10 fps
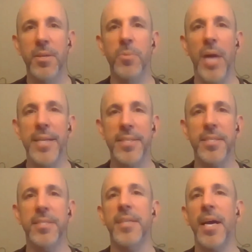As a
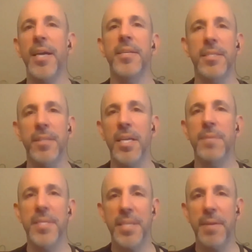society, a lot of
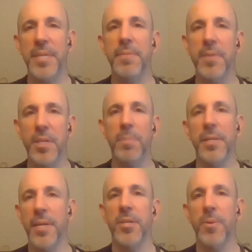us have given up on
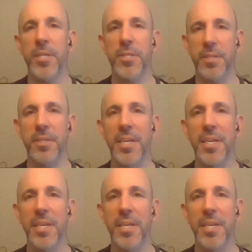that question.